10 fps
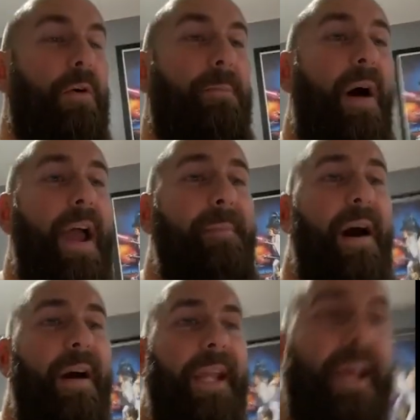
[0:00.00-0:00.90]
your buyer
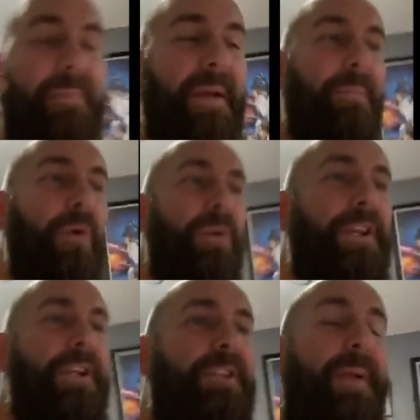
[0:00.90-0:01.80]
market a bit more, don't you?